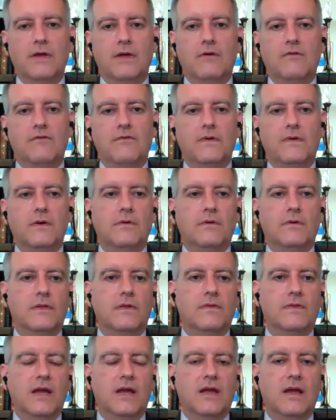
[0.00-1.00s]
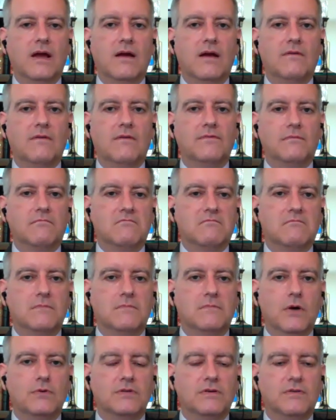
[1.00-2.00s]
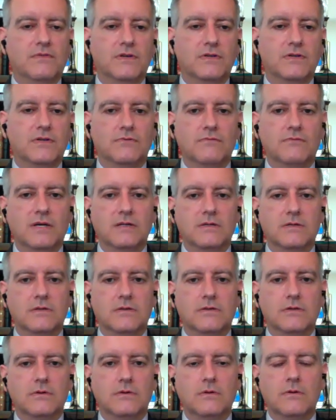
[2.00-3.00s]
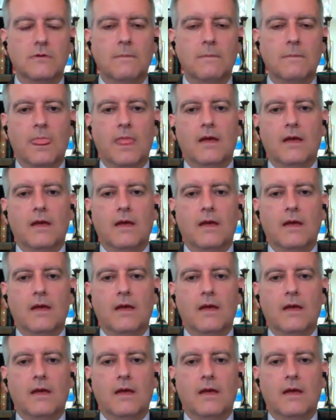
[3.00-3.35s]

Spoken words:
they'll feel that they have no sufficient reason to